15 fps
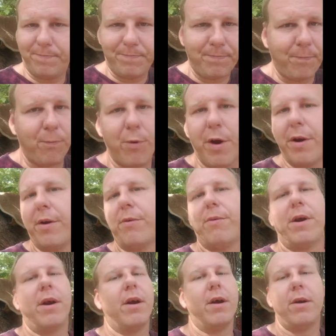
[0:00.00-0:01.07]
running
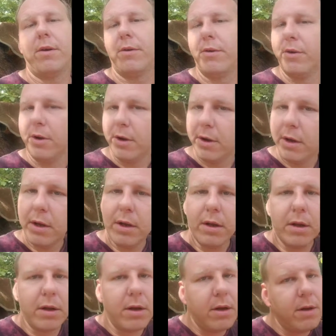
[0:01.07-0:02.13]
around.
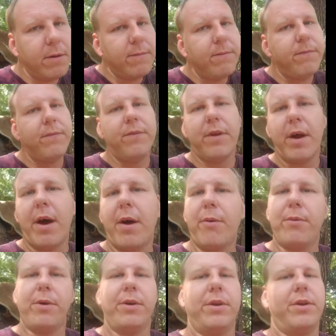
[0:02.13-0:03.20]
Not
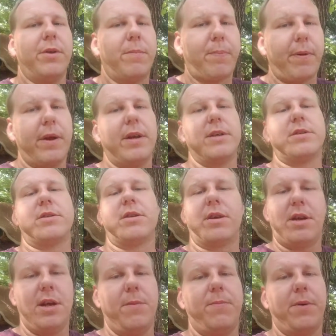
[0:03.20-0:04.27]
really the place to
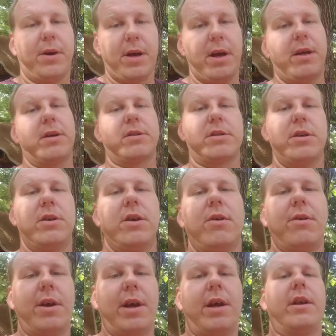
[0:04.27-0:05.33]
keep a Galaxy
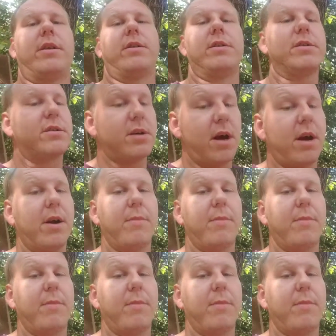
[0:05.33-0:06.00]
Note 8. It's not in a